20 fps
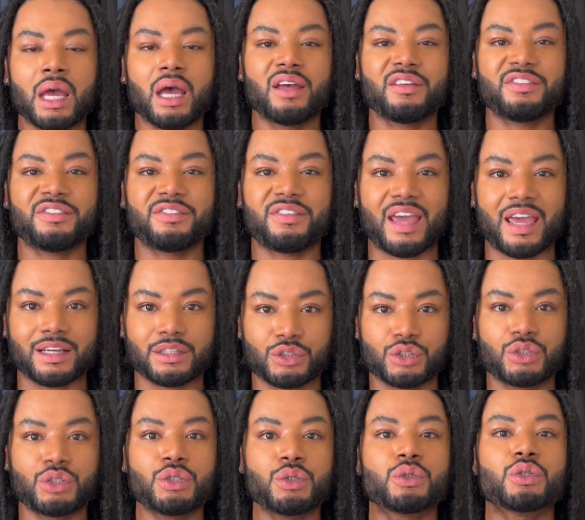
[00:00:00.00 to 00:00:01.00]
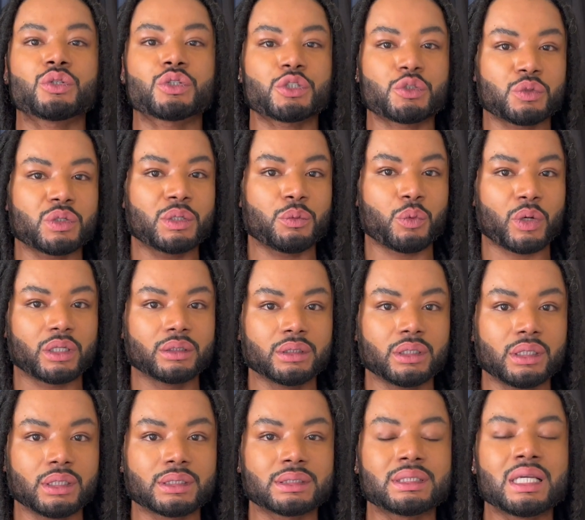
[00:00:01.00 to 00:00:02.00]
effect to your streetwear
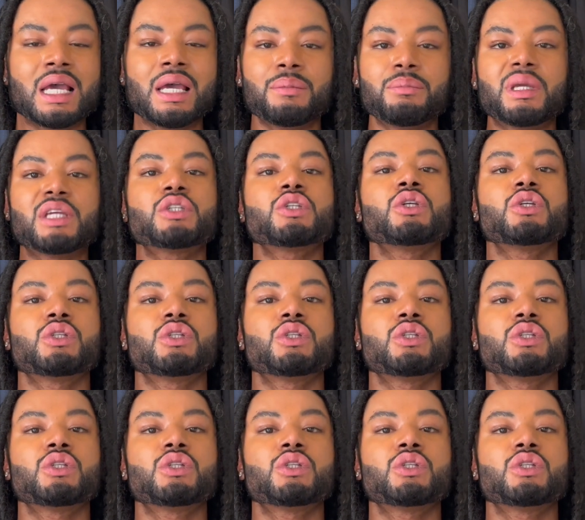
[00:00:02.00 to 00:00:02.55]
looks, make sure you